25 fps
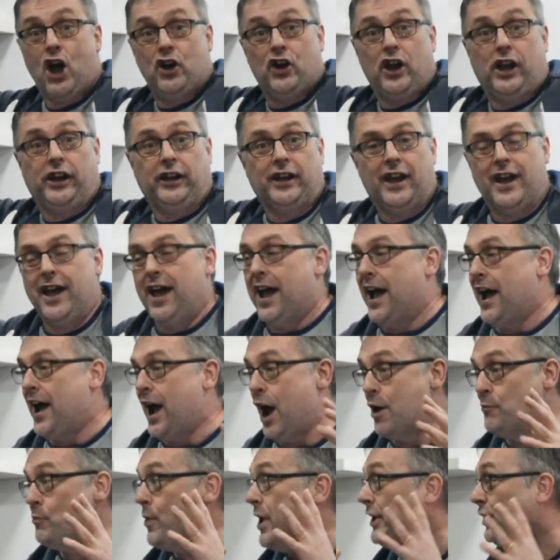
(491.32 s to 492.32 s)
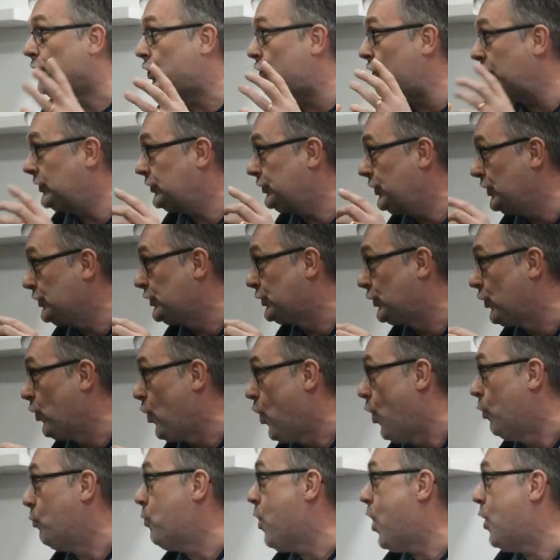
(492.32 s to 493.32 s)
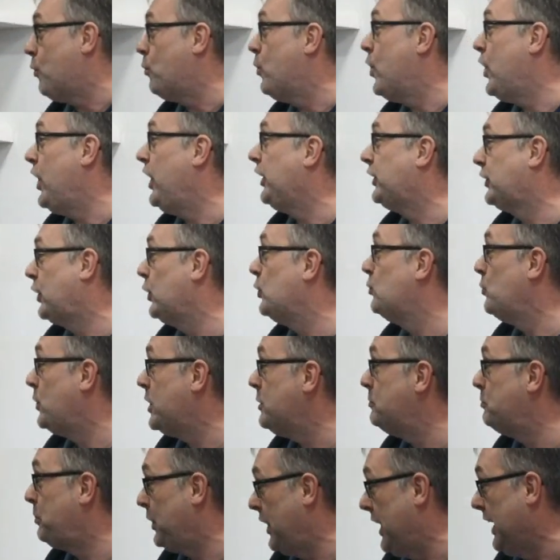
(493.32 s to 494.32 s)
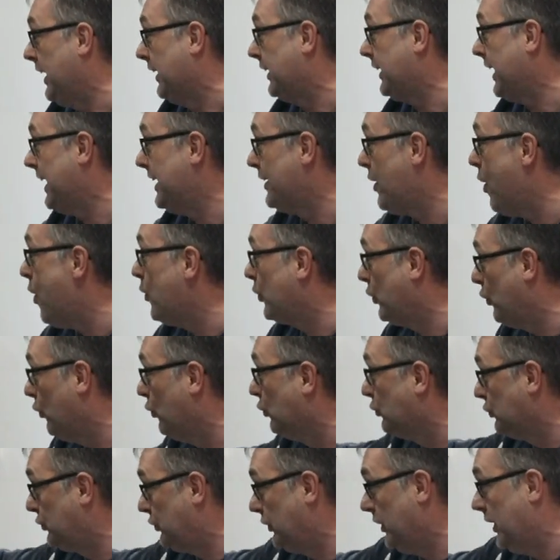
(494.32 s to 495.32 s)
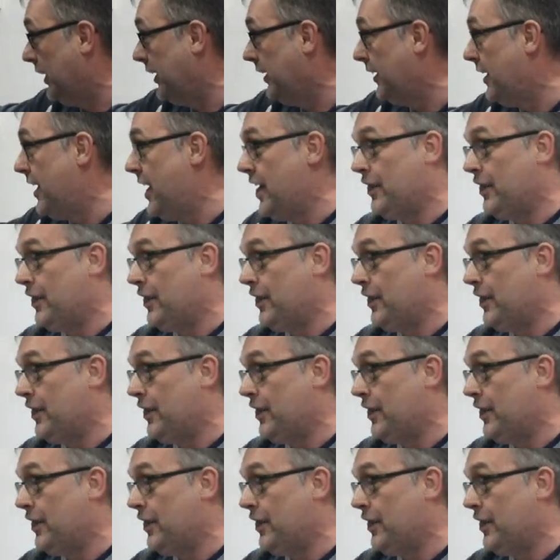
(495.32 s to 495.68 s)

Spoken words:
hooray! And when Christians thought, what word can we pick in our culture